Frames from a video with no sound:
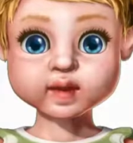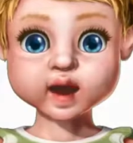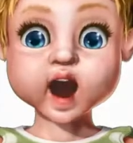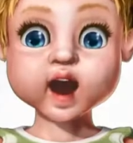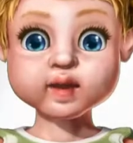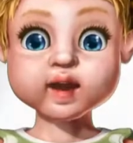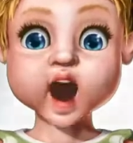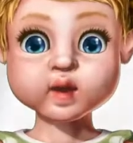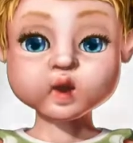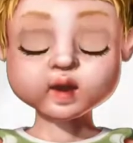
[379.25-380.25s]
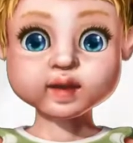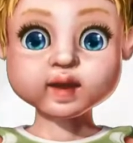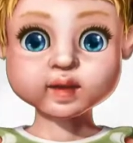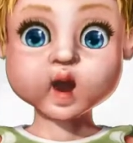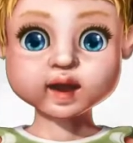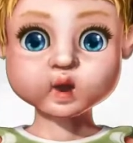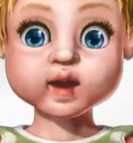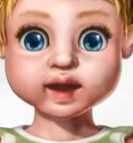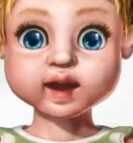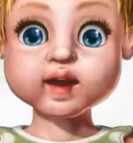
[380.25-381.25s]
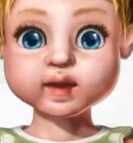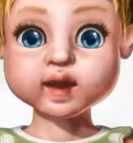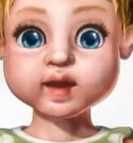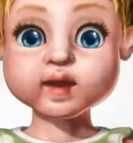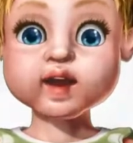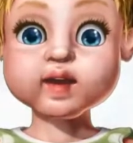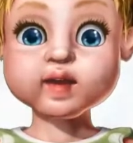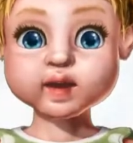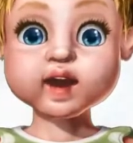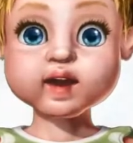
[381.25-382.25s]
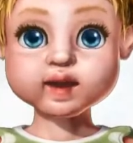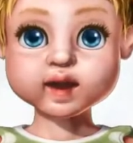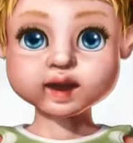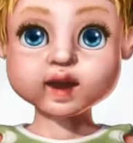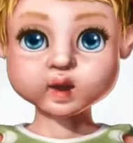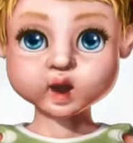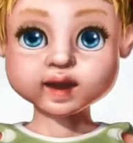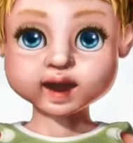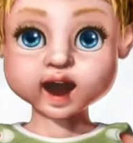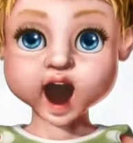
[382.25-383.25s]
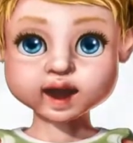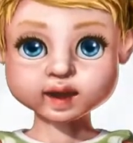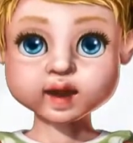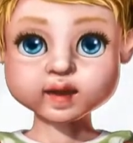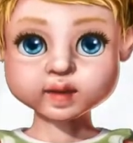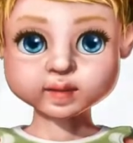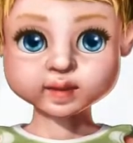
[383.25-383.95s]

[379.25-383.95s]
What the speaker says: After that you take out your safety pin and place it into your elastic,